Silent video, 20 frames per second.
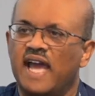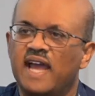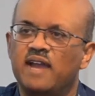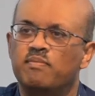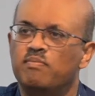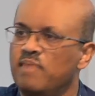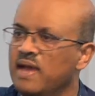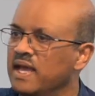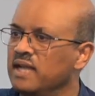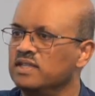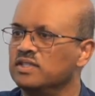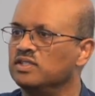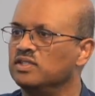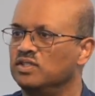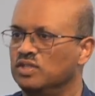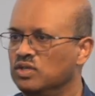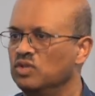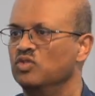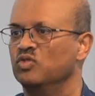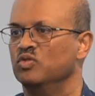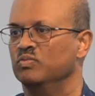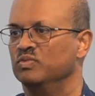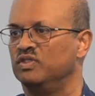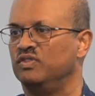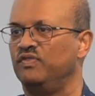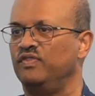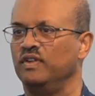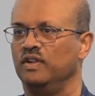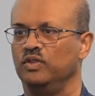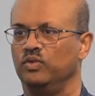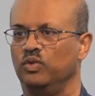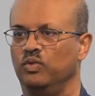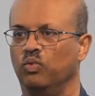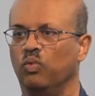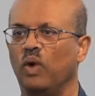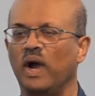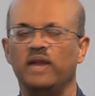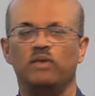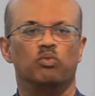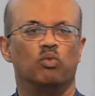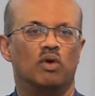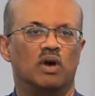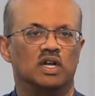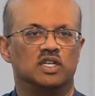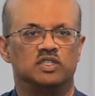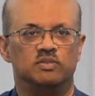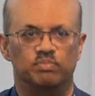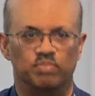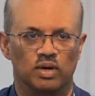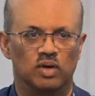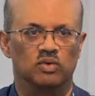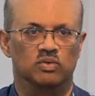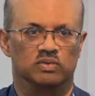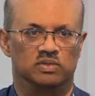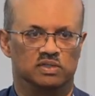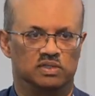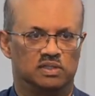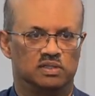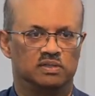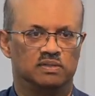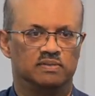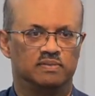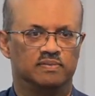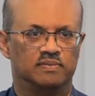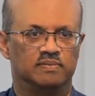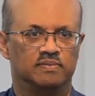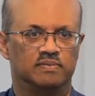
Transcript: dead men's tombs filled with whitewashed bones.